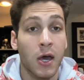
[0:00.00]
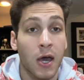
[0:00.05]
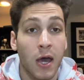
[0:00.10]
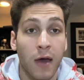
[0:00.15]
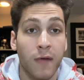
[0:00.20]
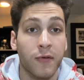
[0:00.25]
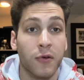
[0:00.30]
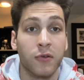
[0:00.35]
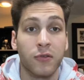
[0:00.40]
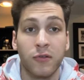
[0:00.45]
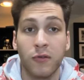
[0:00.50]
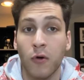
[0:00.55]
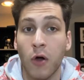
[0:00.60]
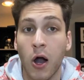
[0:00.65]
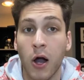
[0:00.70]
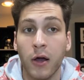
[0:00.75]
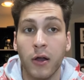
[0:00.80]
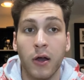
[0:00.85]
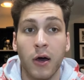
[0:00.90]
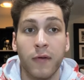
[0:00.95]
If you're
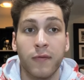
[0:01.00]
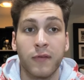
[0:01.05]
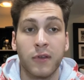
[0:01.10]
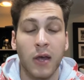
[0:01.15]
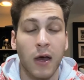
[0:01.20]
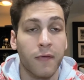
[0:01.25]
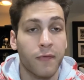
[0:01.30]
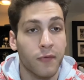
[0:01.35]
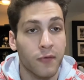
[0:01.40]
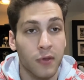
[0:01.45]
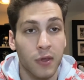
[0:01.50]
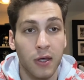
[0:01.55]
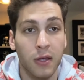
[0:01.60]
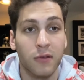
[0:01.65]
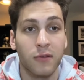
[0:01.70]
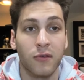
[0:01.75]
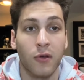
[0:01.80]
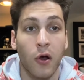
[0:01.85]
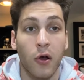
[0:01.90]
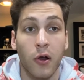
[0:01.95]
strong enough, definitely
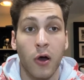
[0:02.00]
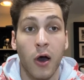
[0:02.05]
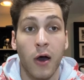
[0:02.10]
start